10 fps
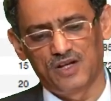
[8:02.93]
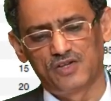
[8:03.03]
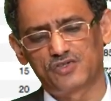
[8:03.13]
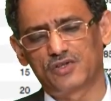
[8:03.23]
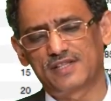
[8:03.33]

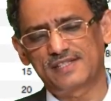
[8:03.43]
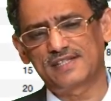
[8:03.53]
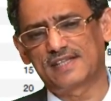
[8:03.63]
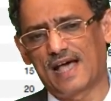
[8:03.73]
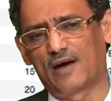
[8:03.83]
So this
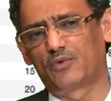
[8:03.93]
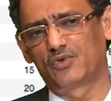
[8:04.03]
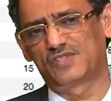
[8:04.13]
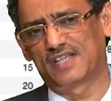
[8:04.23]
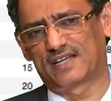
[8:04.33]
is how
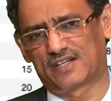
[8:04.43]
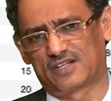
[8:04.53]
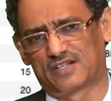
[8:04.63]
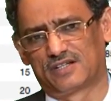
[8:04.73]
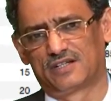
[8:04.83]
you
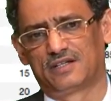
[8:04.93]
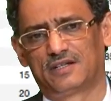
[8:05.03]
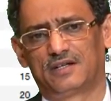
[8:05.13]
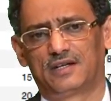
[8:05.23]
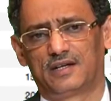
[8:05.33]
search
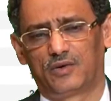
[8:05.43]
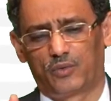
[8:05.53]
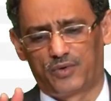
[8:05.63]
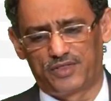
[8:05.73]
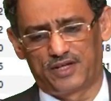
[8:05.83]

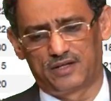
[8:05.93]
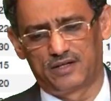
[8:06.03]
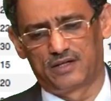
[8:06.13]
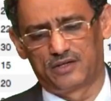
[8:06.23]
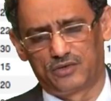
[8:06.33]

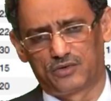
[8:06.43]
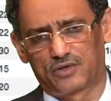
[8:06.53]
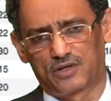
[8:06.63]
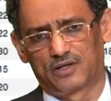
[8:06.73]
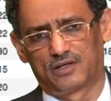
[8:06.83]
within your
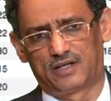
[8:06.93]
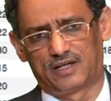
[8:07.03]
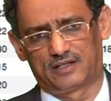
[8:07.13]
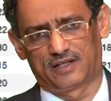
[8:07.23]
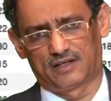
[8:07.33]

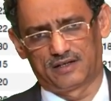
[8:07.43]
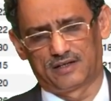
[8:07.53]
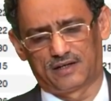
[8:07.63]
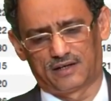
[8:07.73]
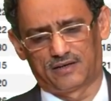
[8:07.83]
data
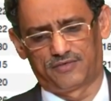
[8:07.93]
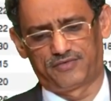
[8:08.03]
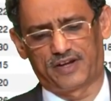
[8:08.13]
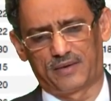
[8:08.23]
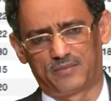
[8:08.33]

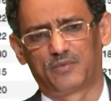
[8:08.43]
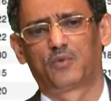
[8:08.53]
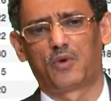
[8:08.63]
frame.